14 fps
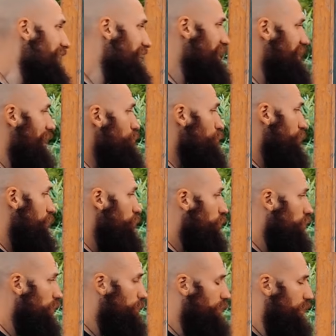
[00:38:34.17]
Same with the
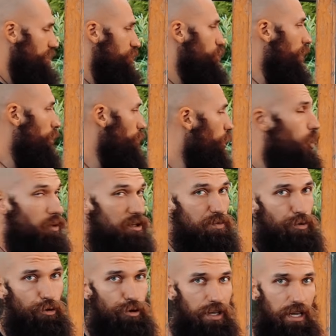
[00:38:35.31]
eucalyptus. That's why we're always
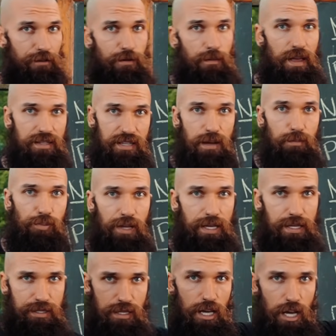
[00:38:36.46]
pruning it from that same
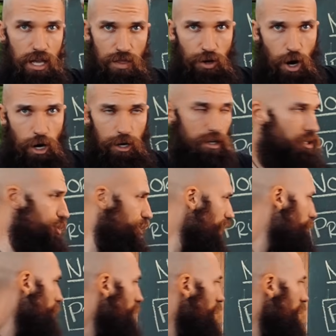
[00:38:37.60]
place, the guardian shape.